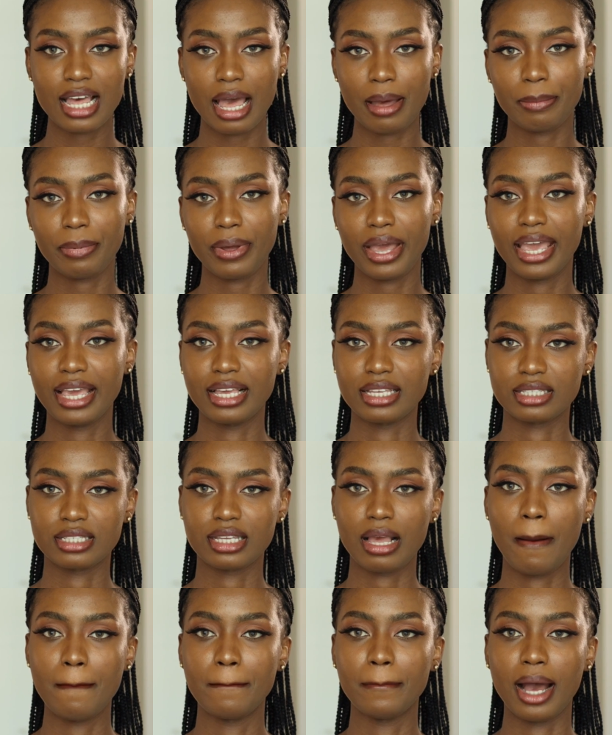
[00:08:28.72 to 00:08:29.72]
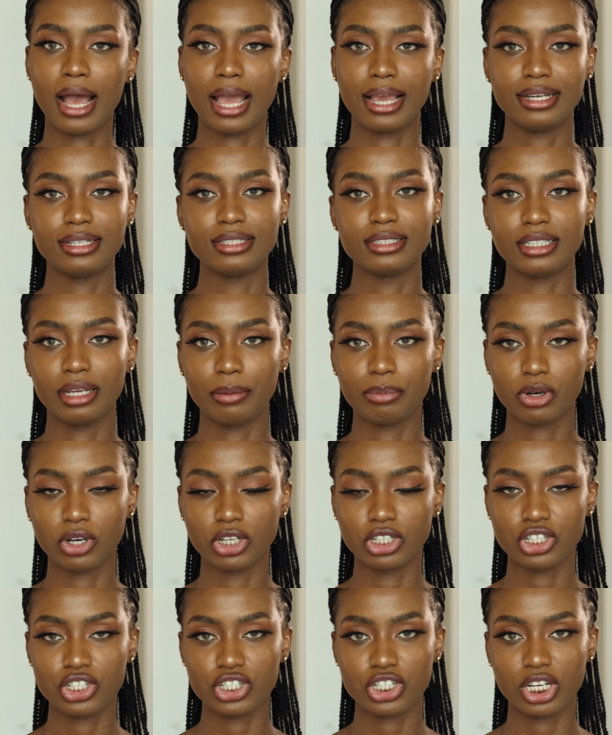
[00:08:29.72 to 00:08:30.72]
step is my deep
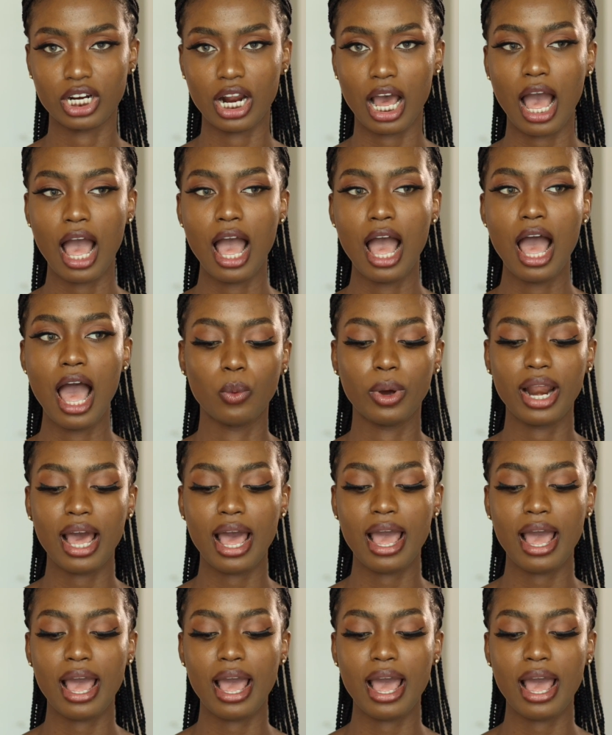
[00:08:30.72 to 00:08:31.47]
conditioner. When